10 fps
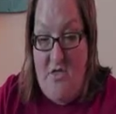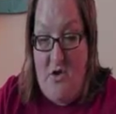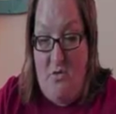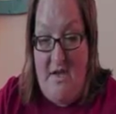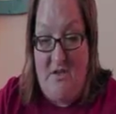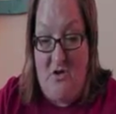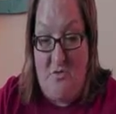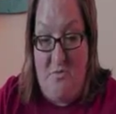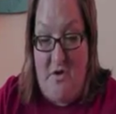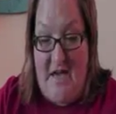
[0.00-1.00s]
Their
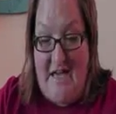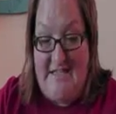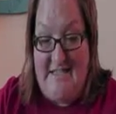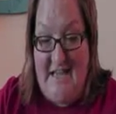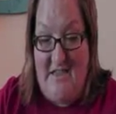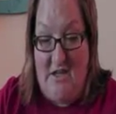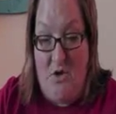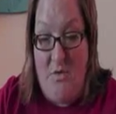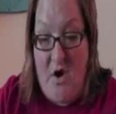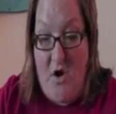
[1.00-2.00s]
research book had said that
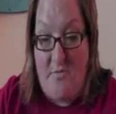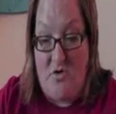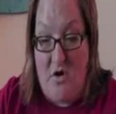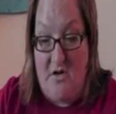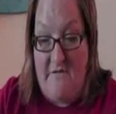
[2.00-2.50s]
Louis Armstrong